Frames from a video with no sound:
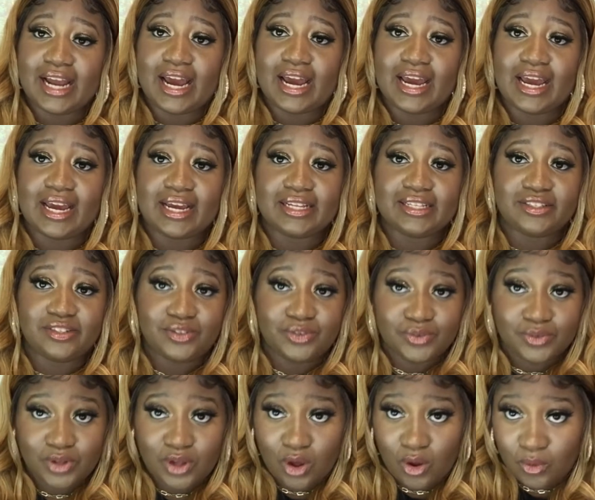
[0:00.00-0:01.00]
I had to
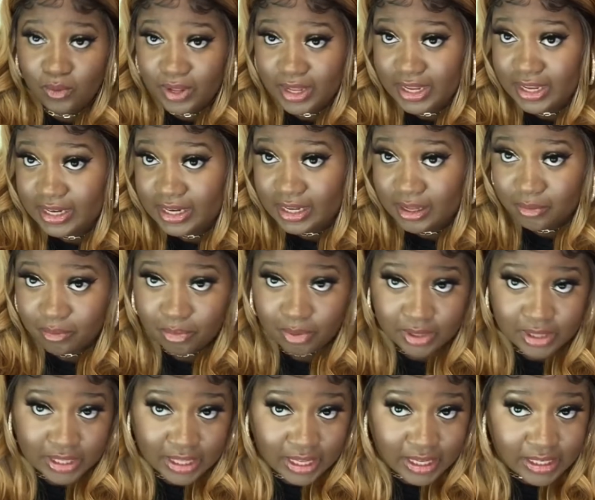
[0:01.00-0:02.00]
go in and
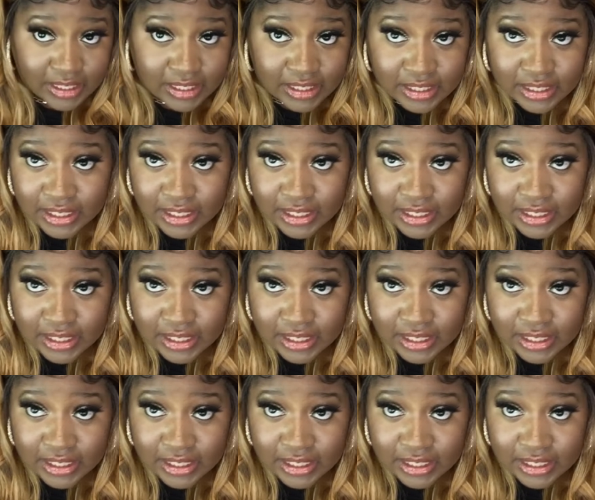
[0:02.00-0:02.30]
pluck,